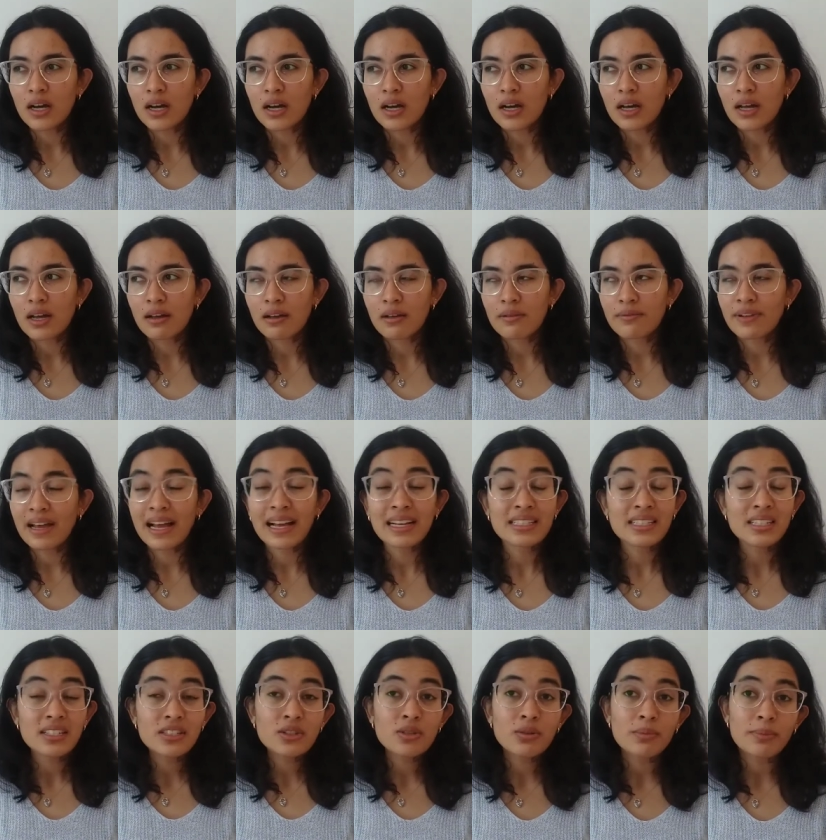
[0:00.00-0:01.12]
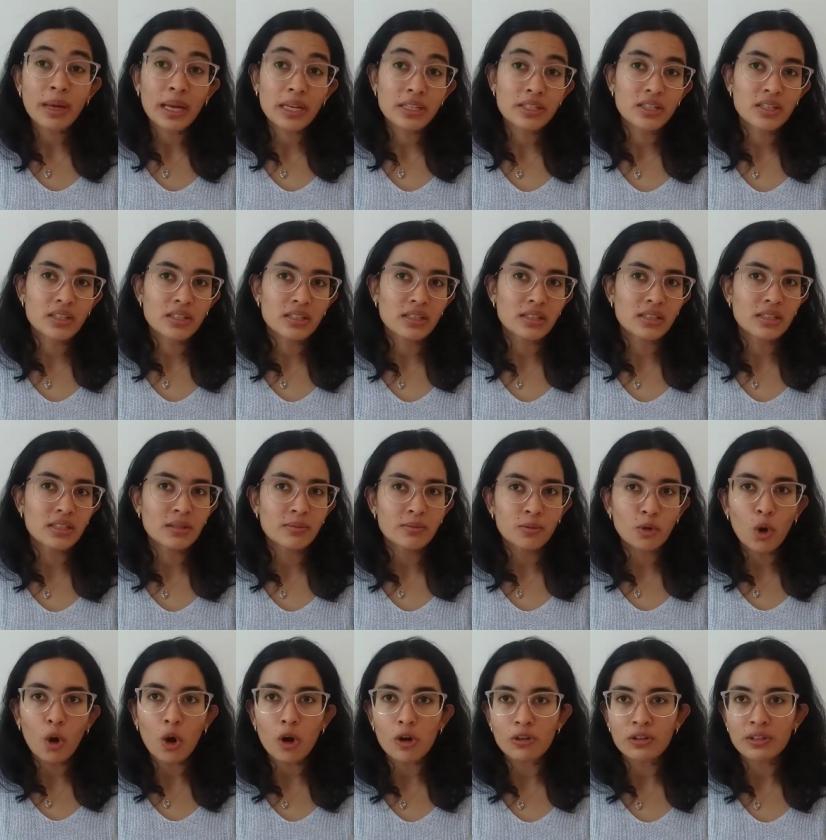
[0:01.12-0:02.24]
to a magic system
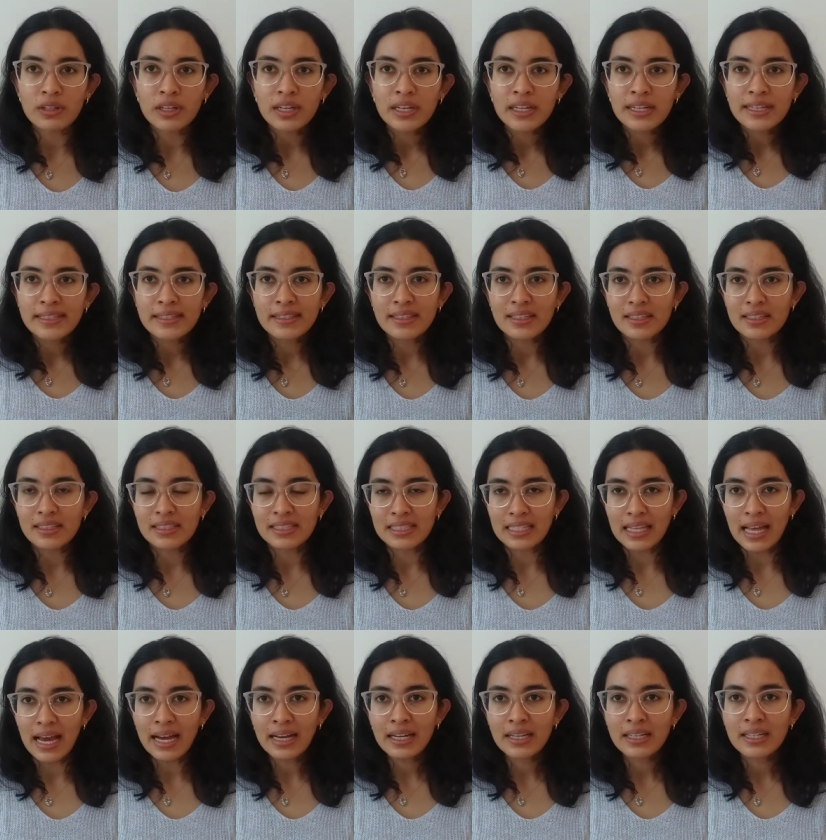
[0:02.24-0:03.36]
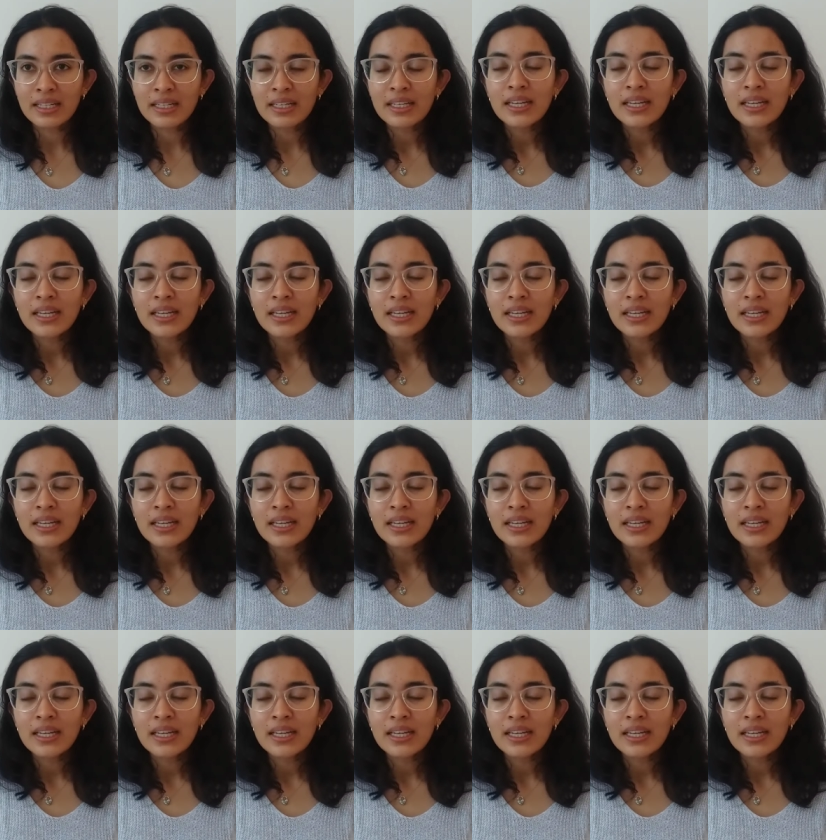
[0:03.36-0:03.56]
called the Slack.